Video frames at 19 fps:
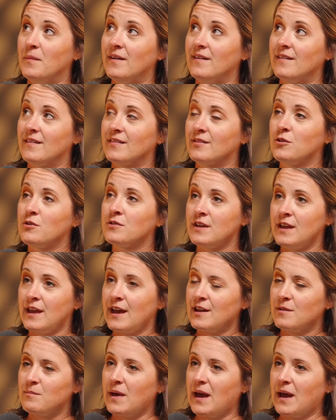looking
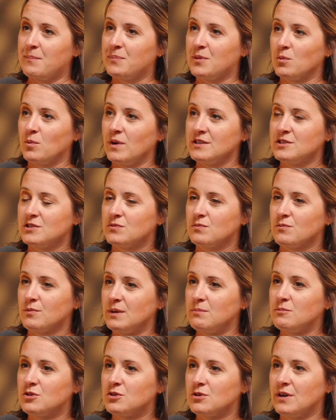at a map, the West
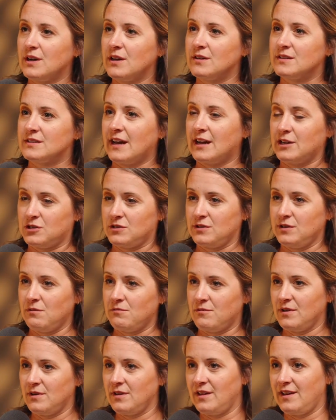Rim Trail is actually
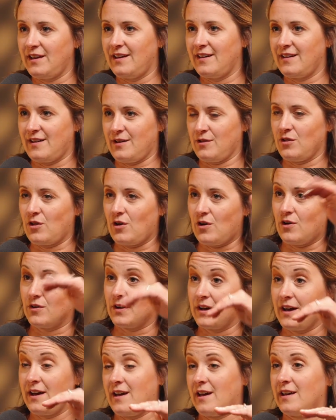really a long
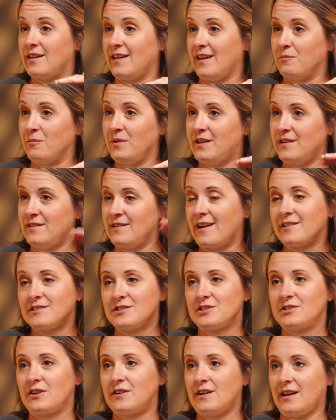hike, and we did not
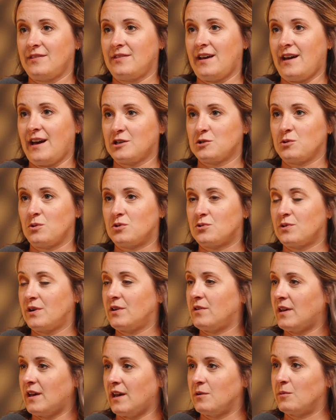start at the actual
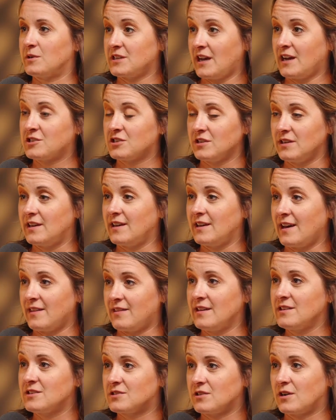trailhead, which actually I
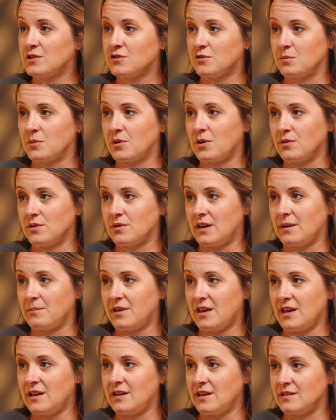think starts from Kolob
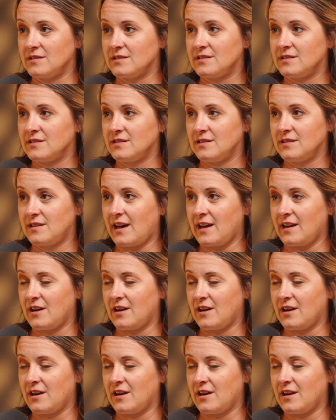Canyons. That area.